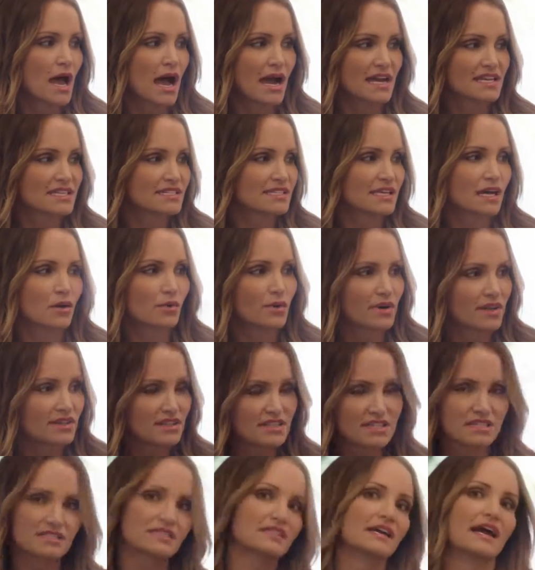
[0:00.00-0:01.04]
I sell one of
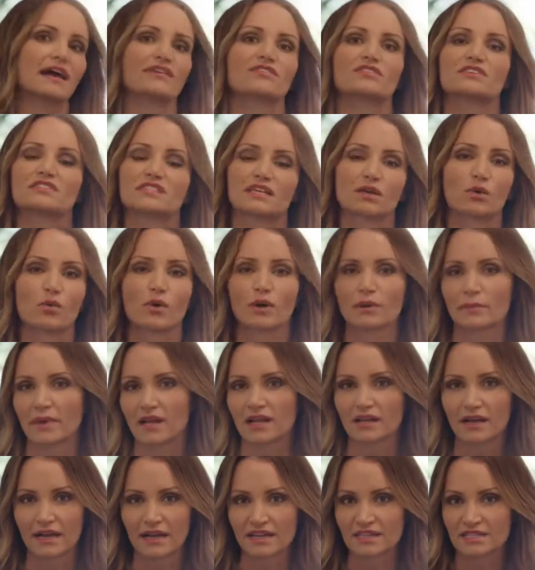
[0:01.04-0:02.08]
these to every single one of my
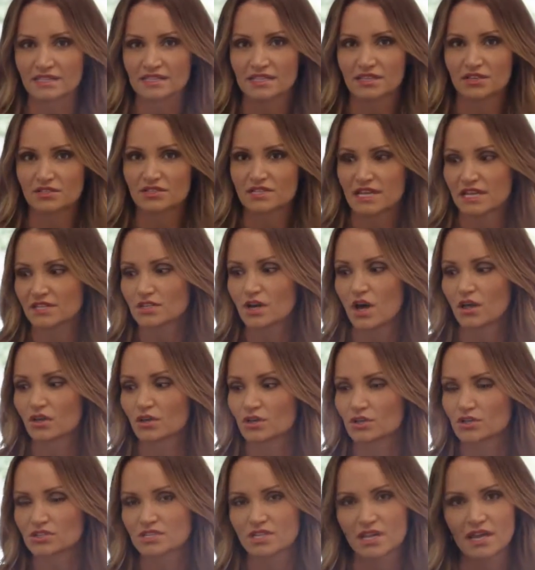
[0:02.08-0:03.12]
clients. They're
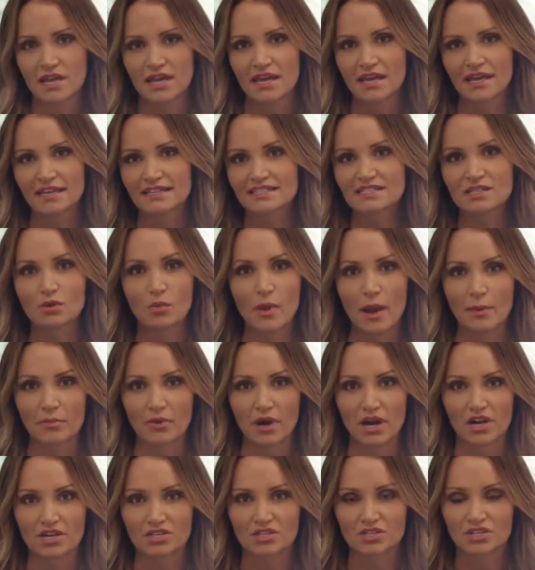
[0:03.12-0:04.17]
$10. It's the wet
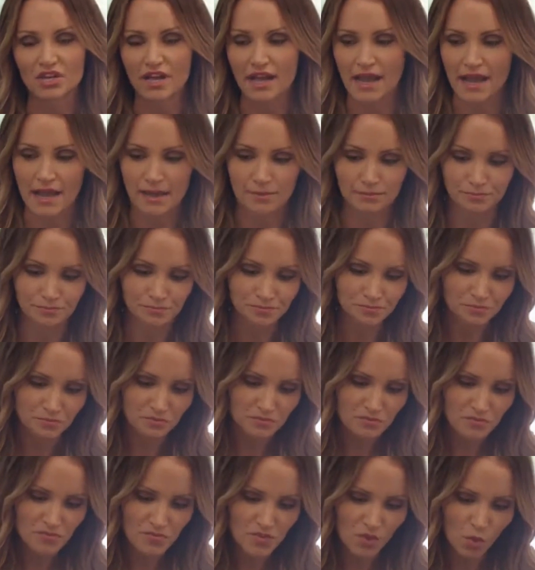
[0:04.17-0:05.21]
brush.
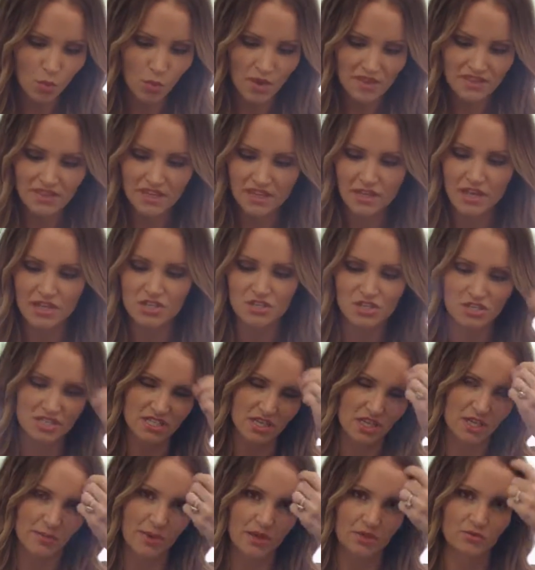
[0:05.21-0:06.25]
One thing I should
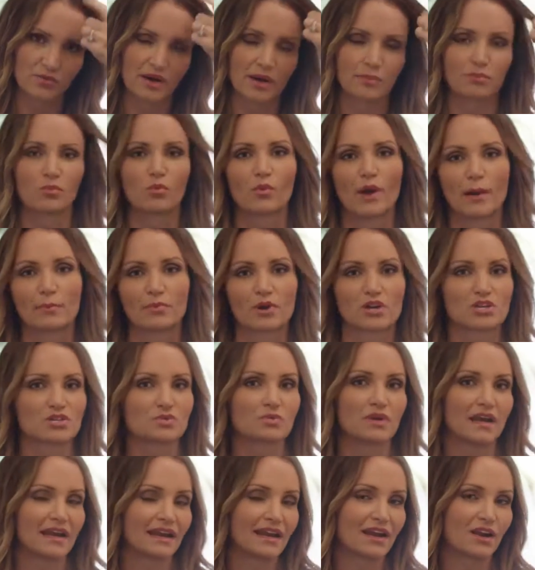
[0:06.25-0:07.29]
tell you about the wet brush
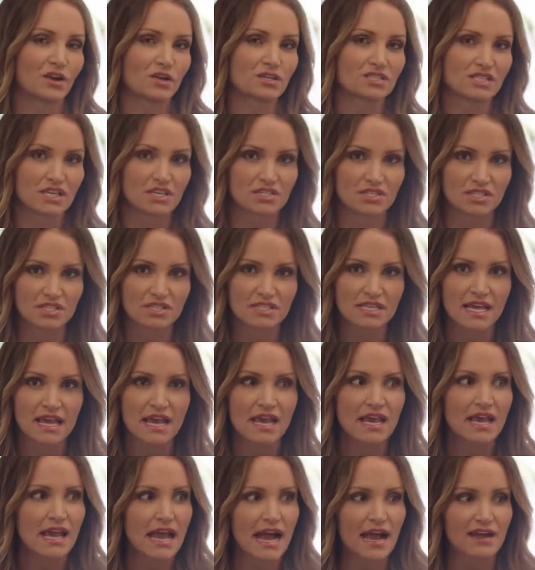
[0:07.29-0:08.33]
and hair extensions,
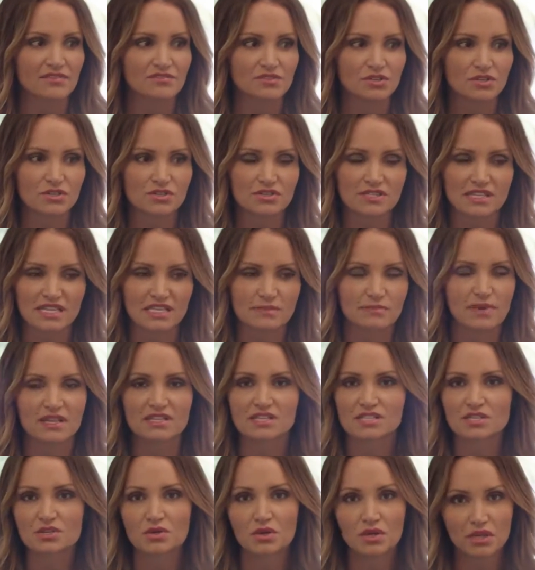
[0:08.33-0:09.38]
after 6
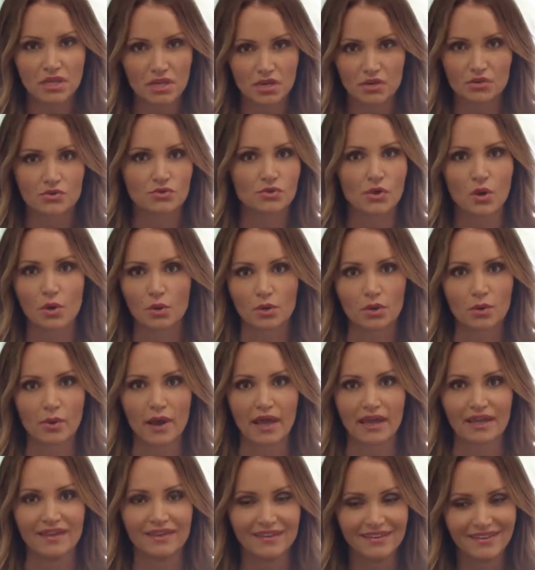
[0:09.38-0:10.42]
months to a year, throw it
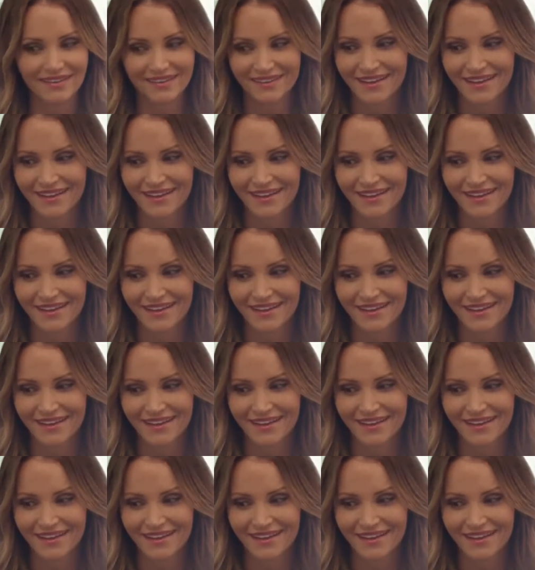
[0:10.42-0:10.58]
away.